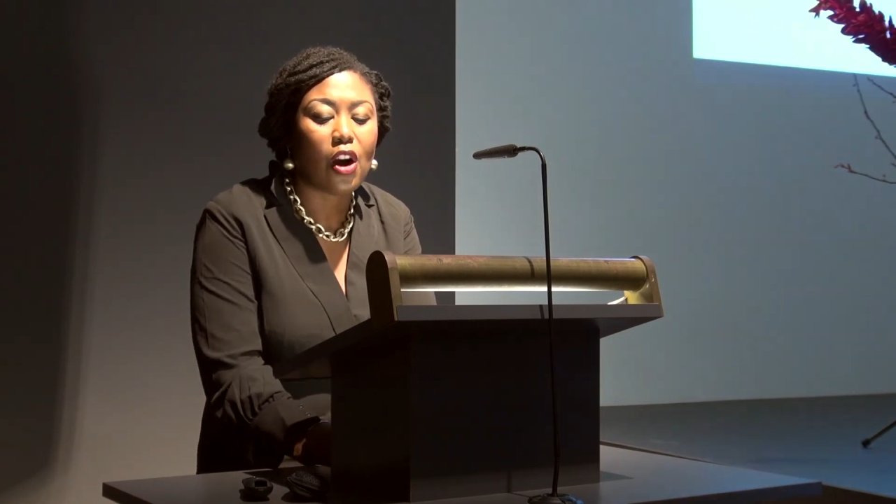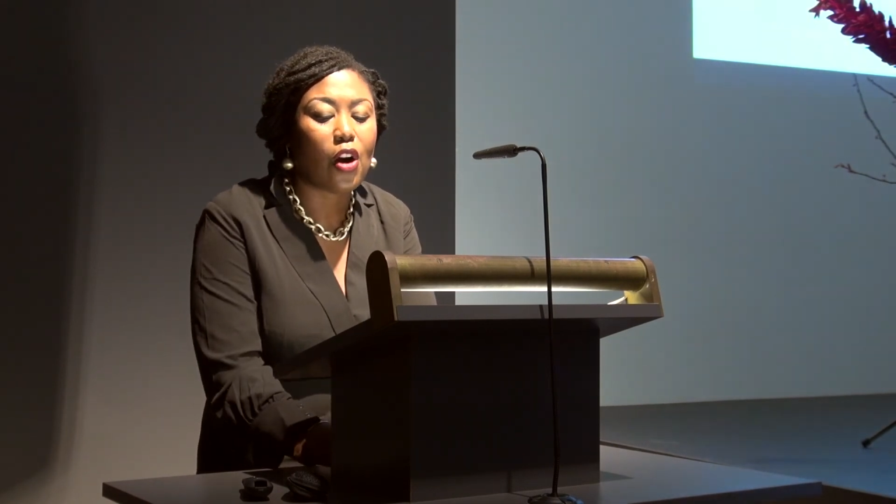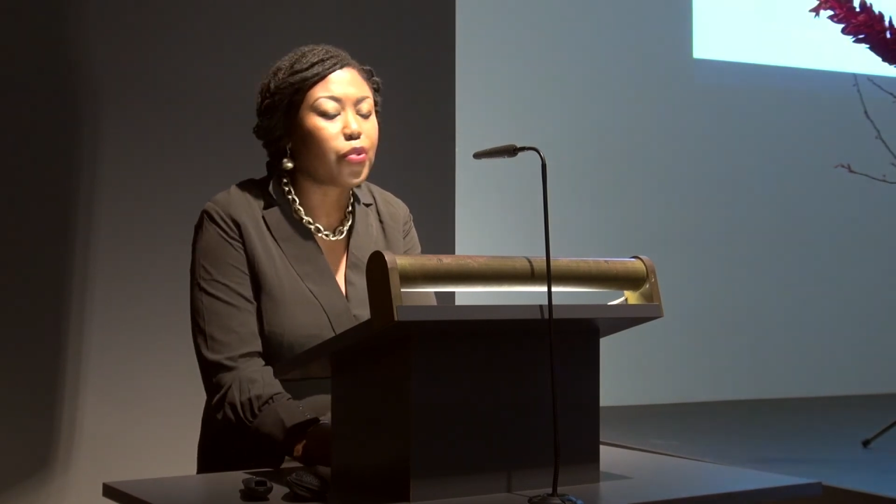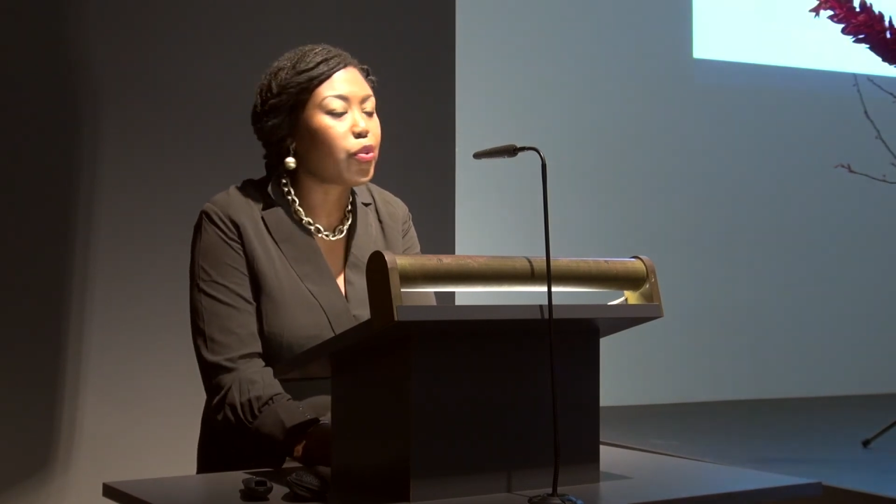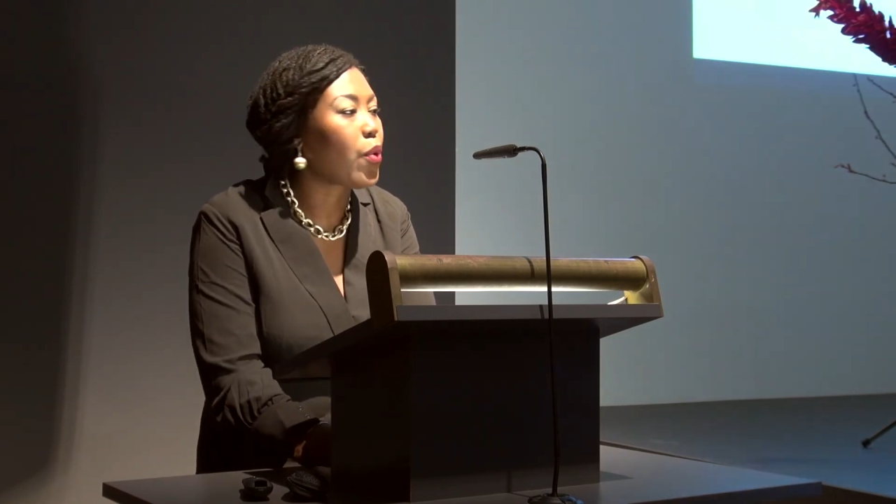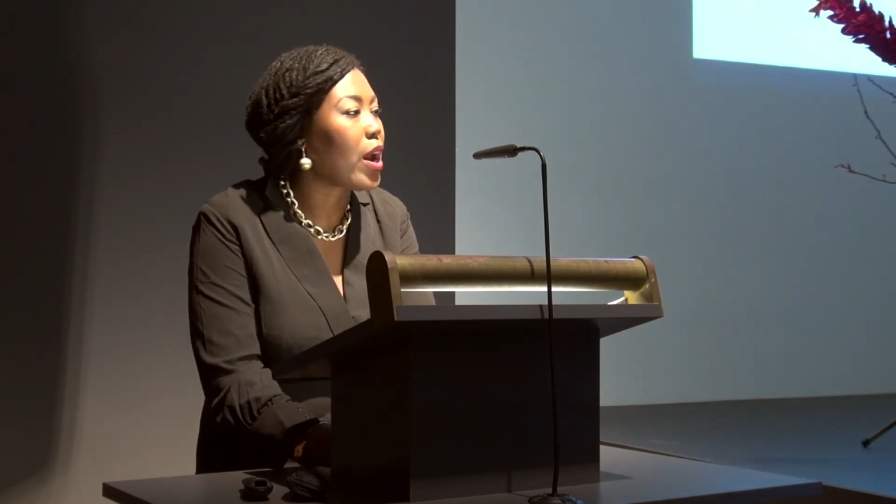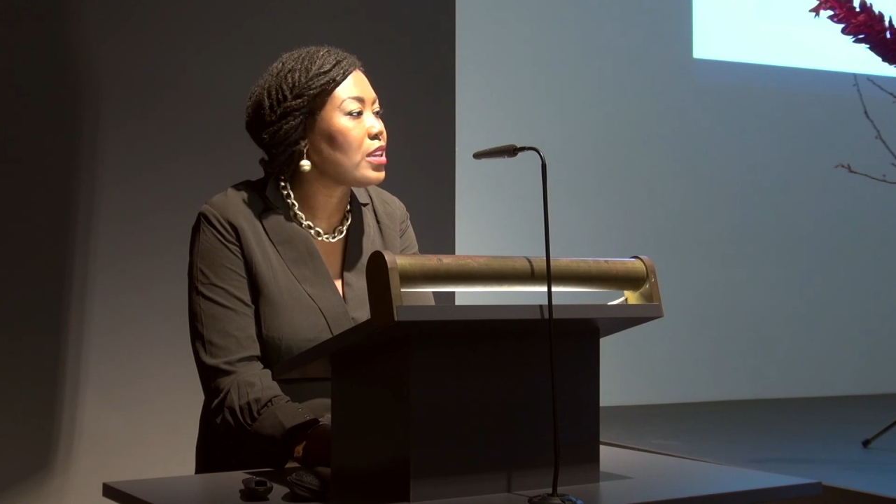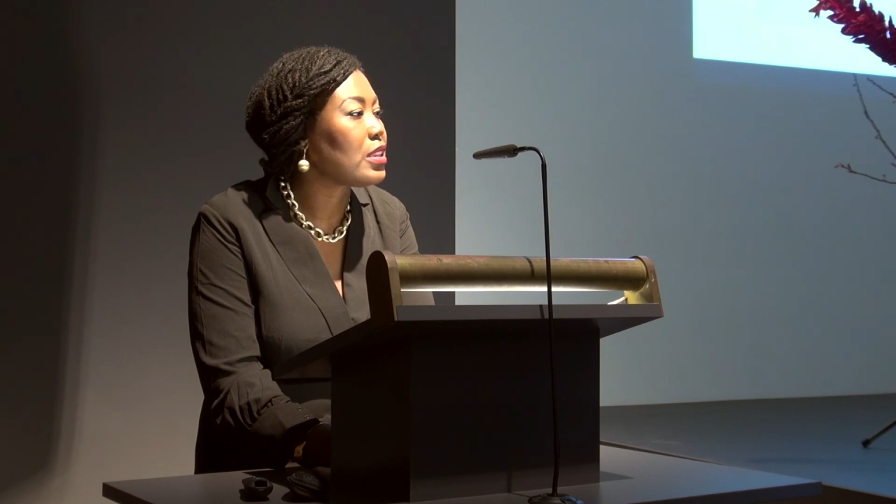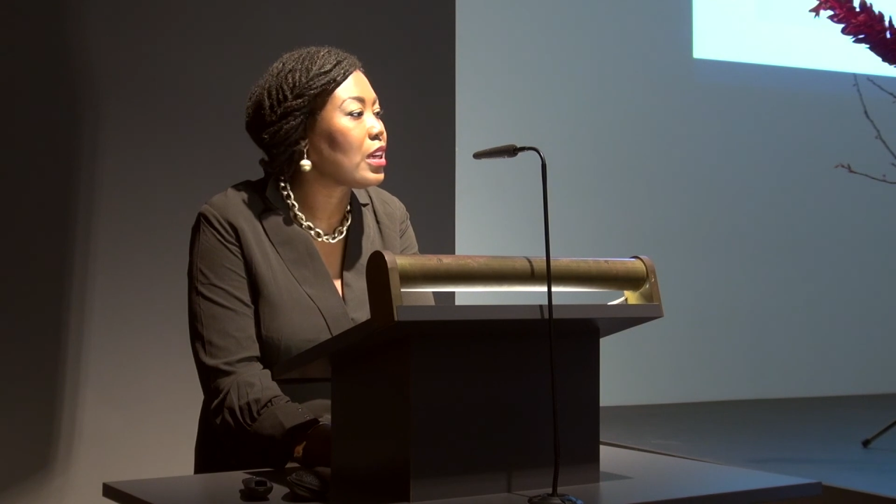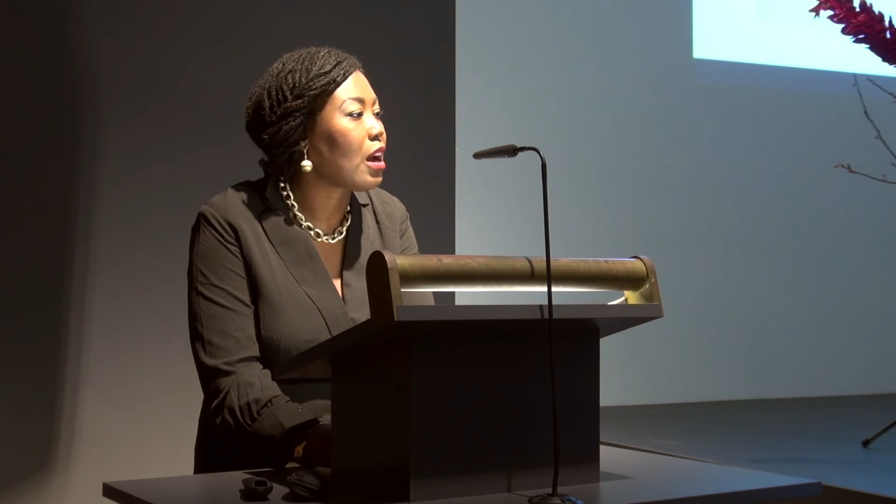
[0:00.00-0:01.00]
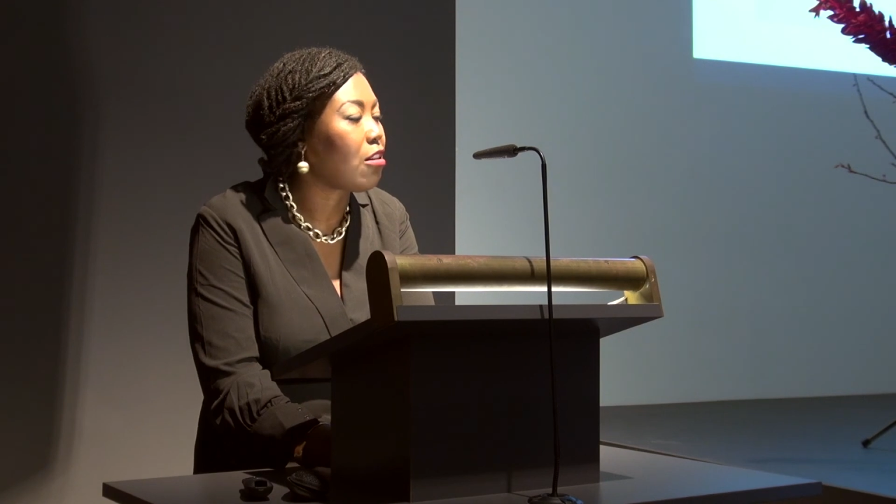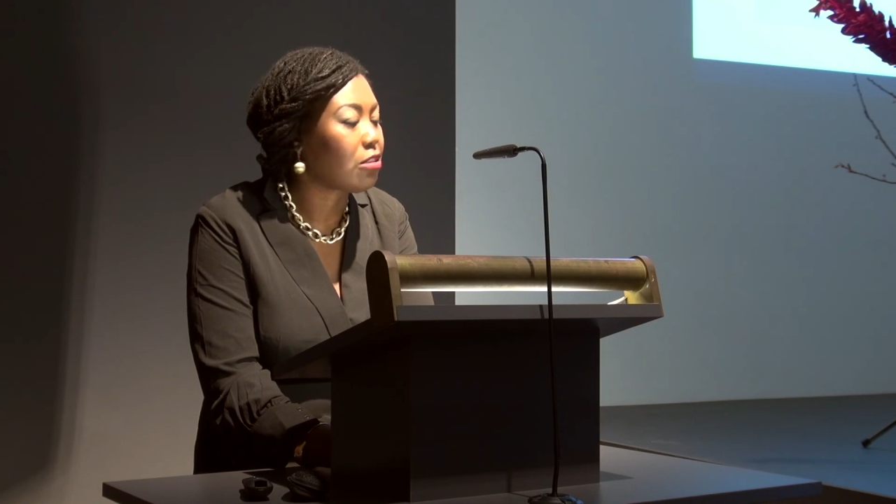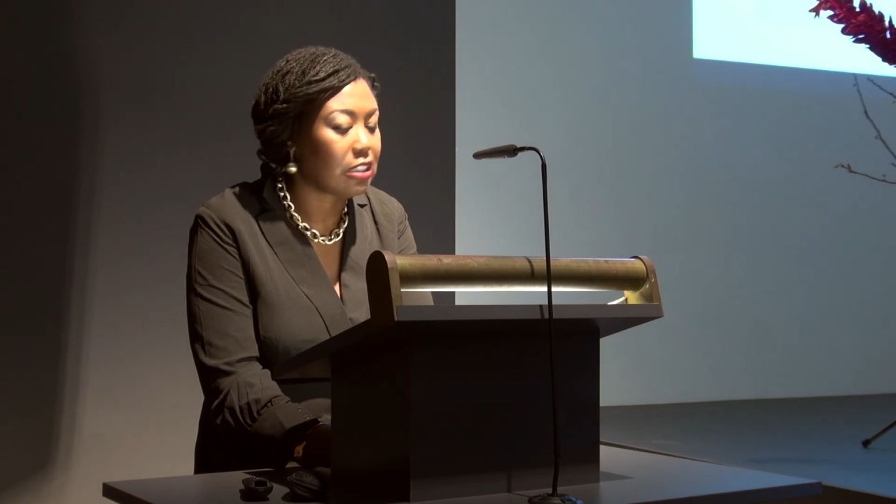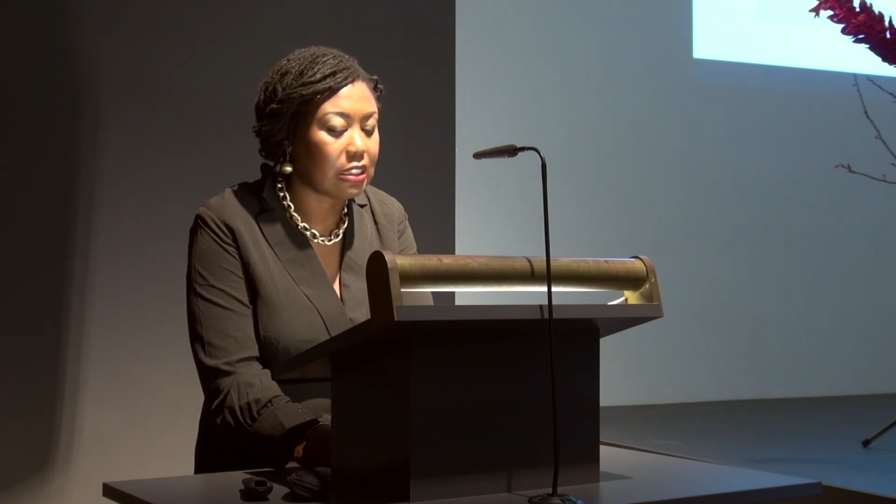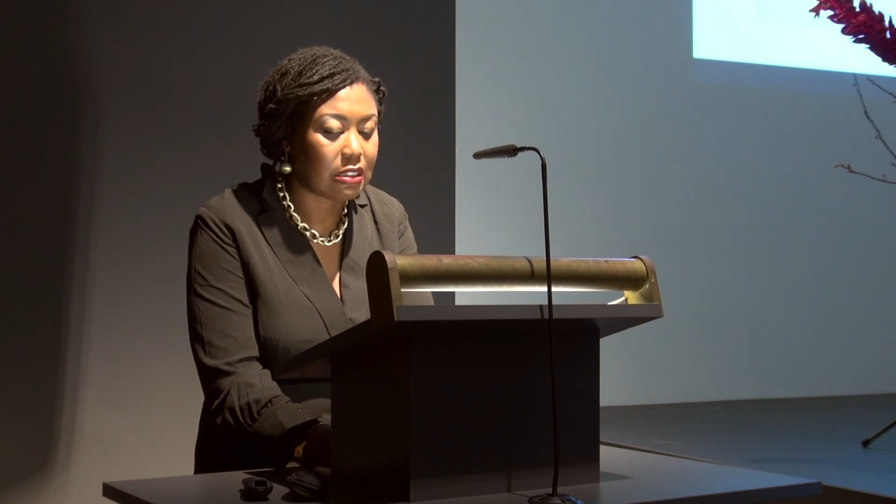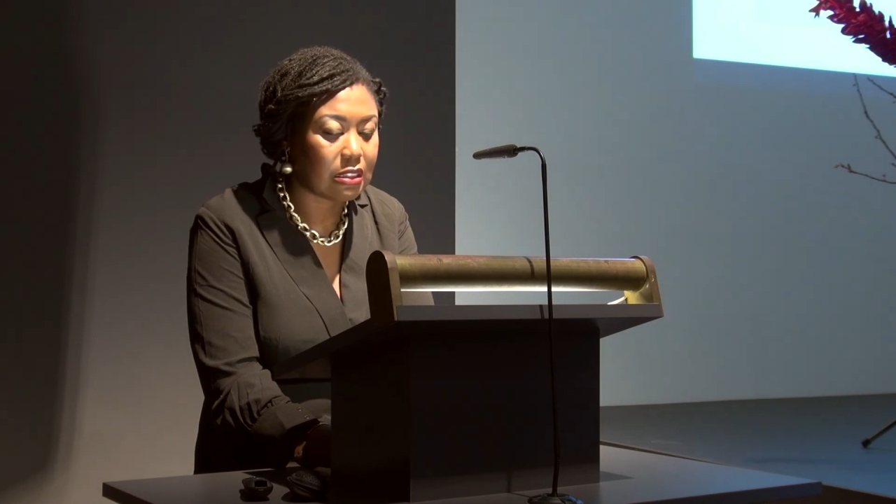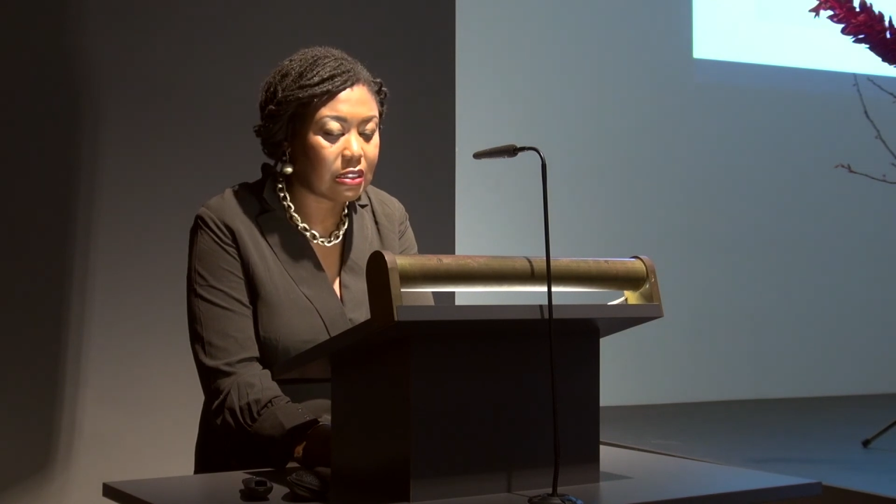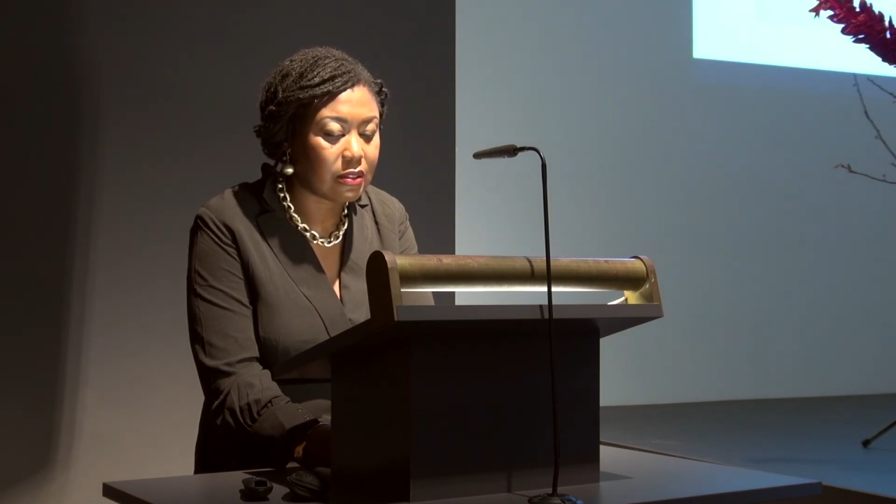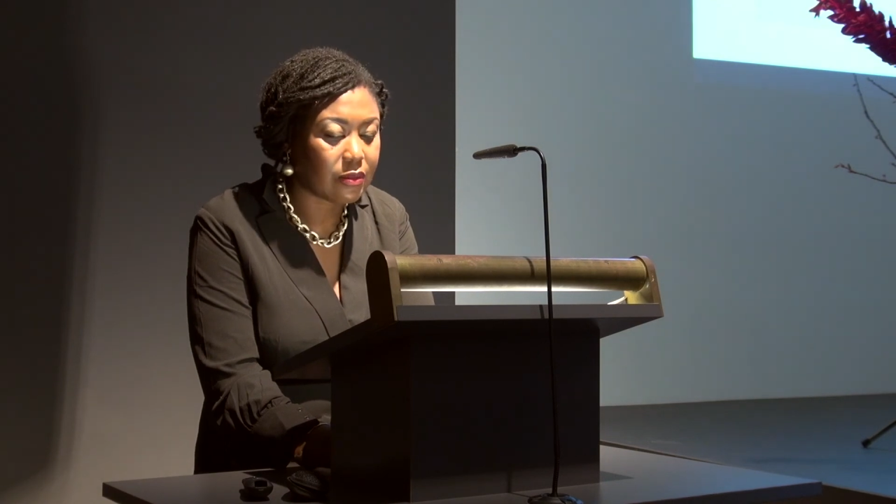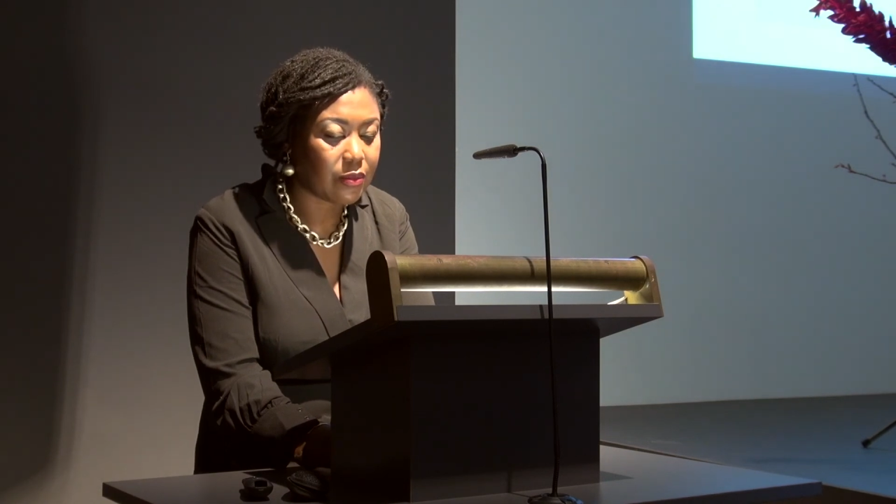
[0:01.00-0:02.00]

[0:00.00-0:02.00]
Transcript: of rising artists.